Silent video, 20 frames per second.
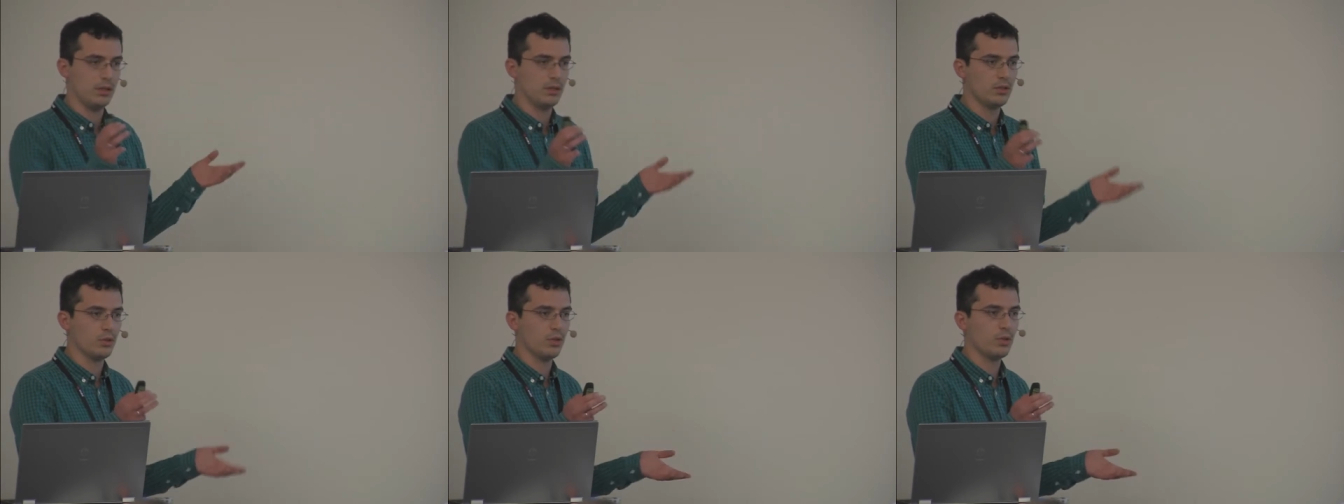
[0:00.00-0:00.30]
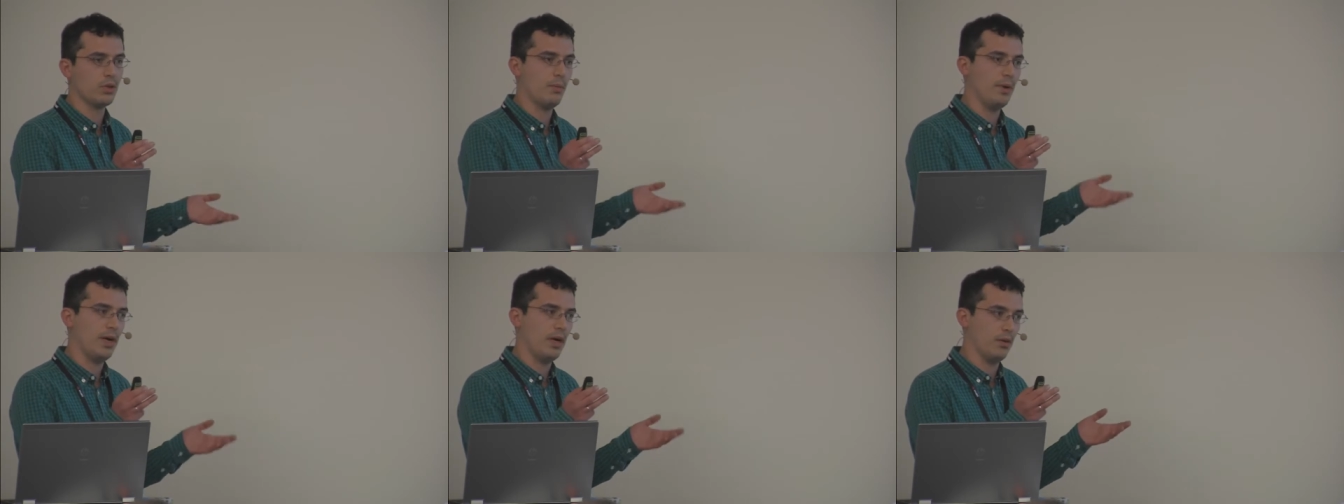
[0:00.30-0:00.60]

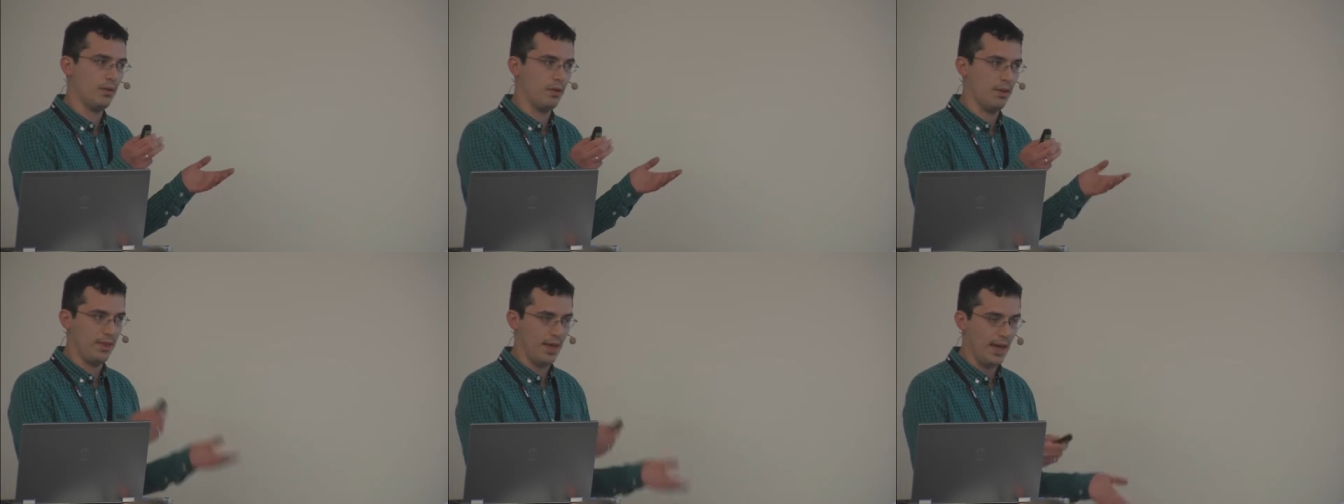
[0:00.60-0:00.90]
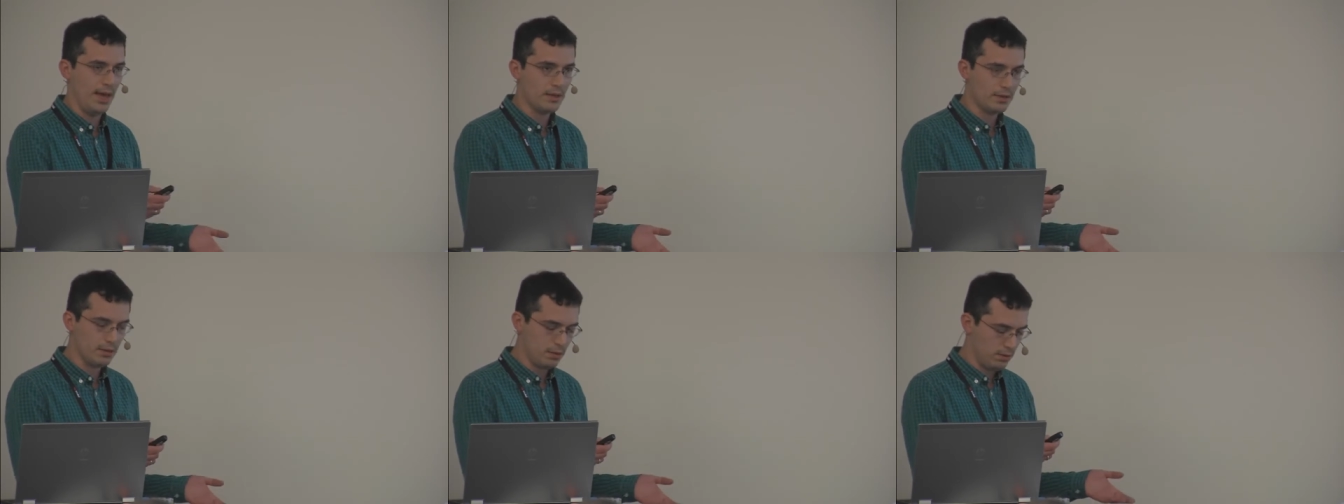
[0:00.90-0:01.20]
talk about
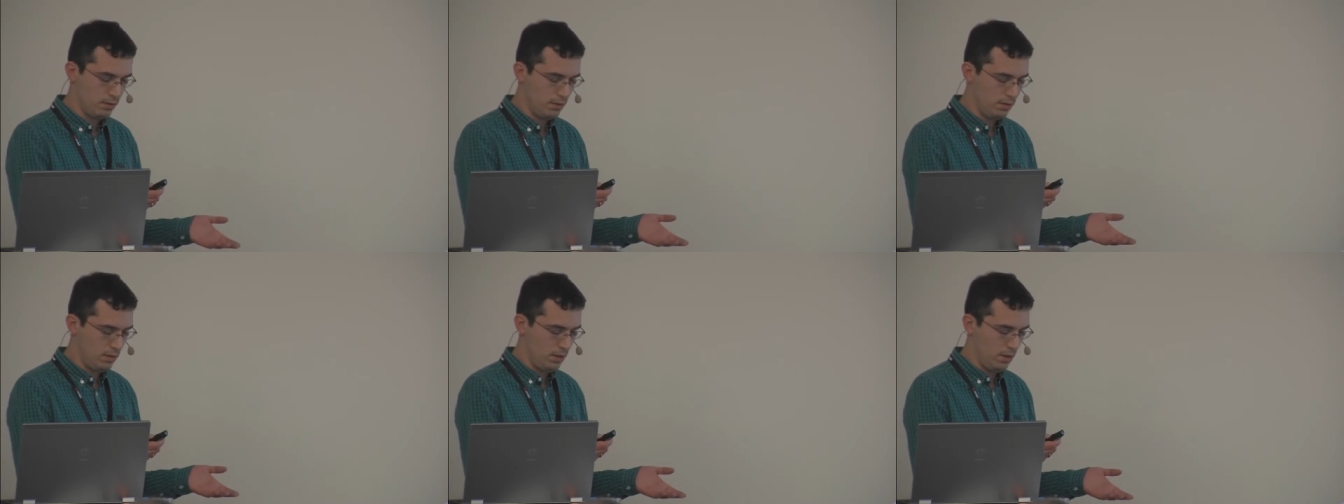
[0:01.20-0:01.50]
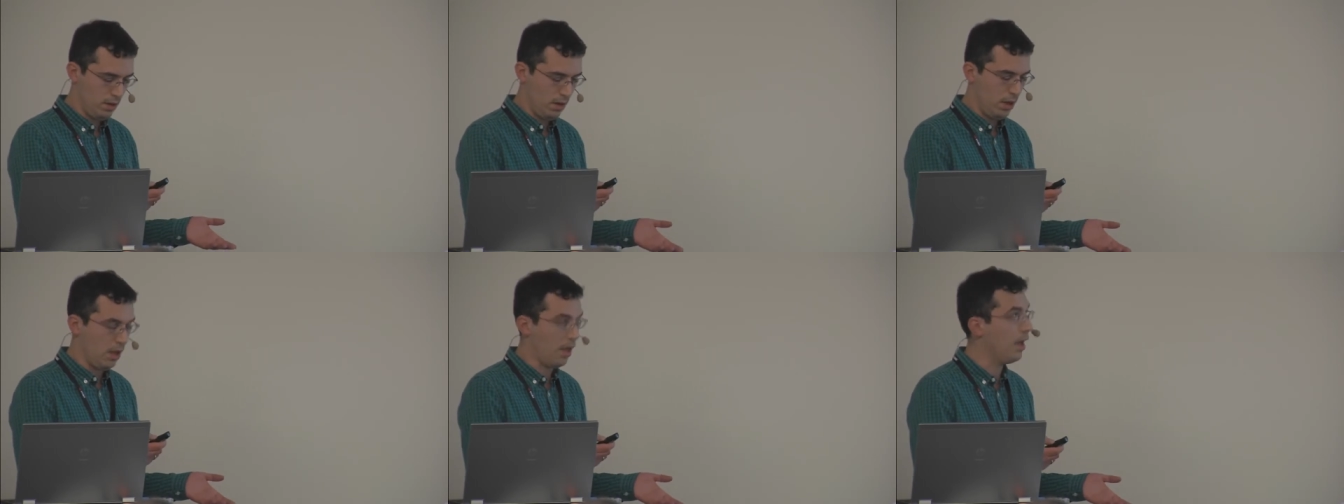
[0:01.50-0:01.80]
that,
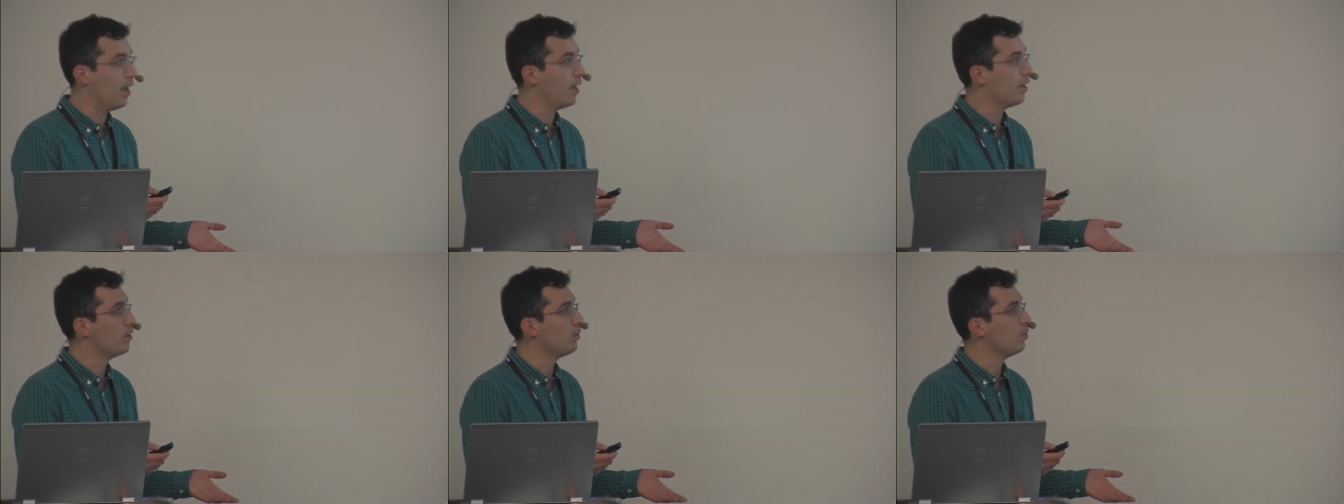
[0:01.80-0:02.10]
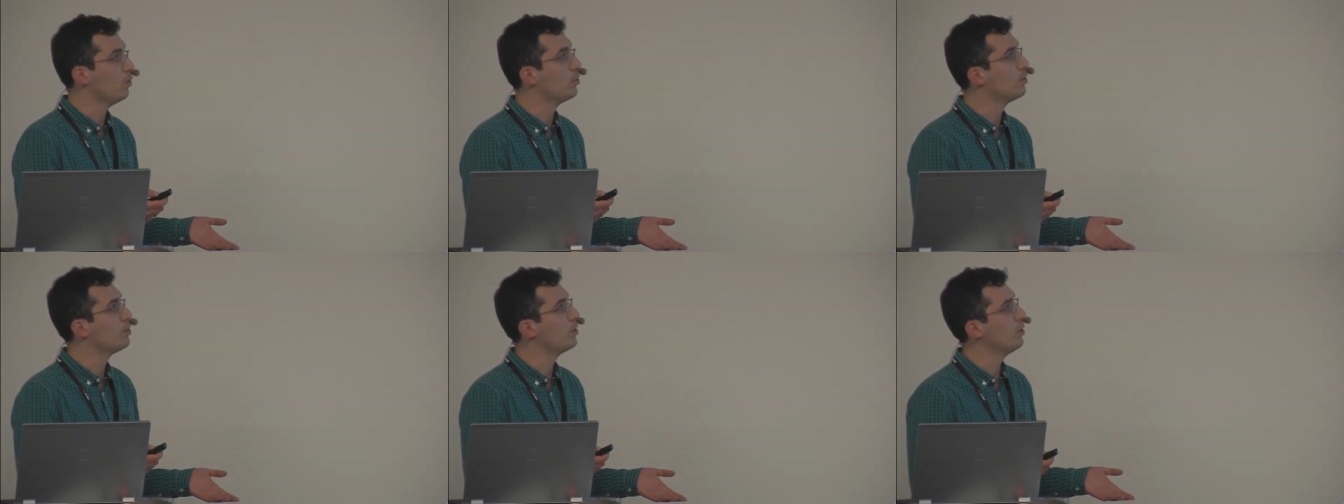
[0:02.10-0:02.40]
and
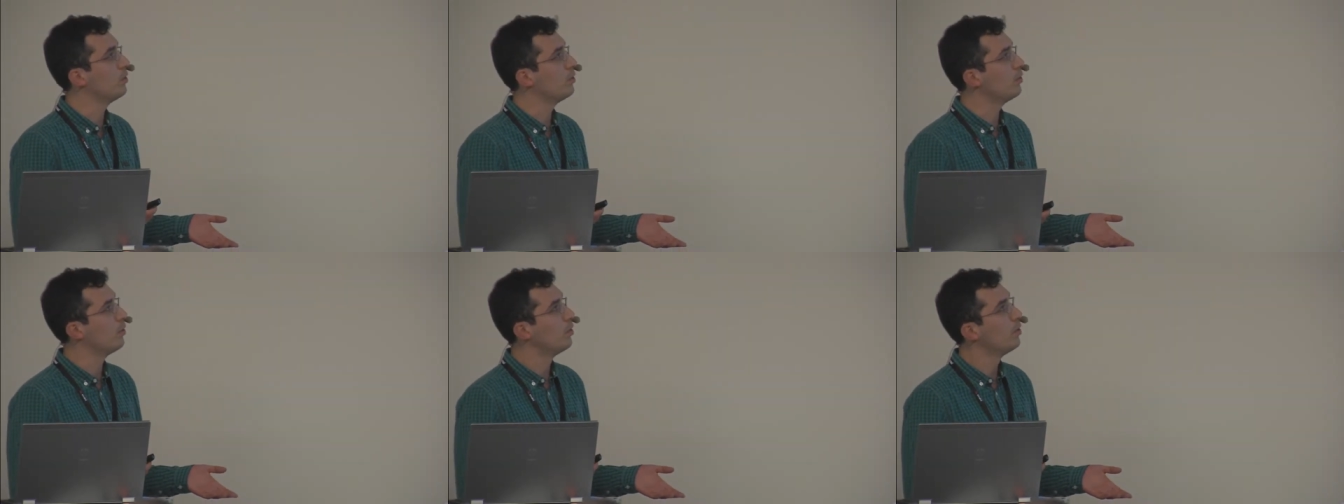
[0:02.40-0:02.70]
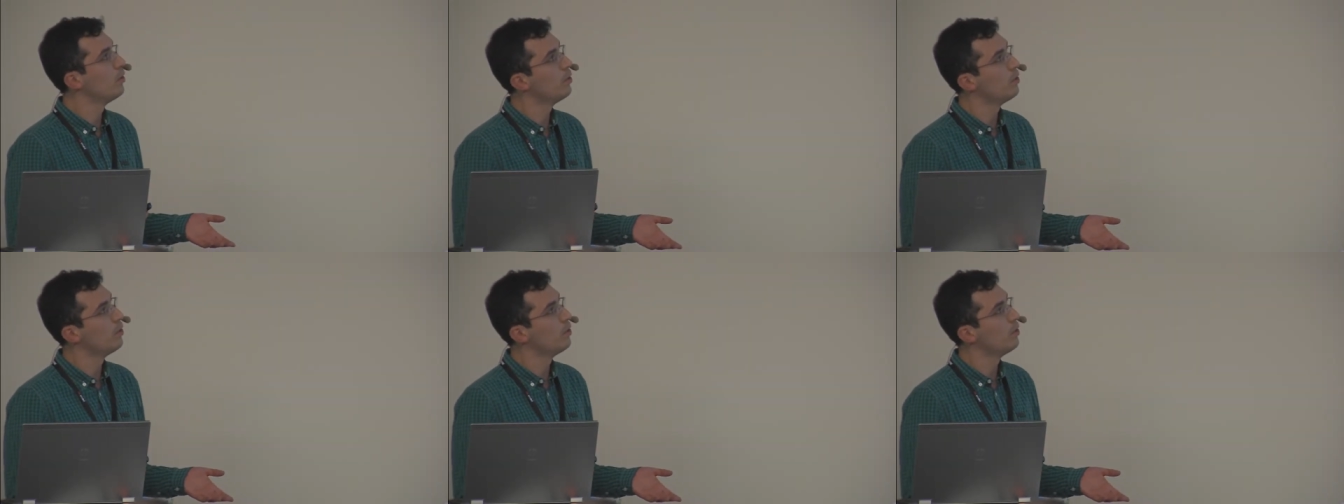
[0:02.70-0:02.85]
also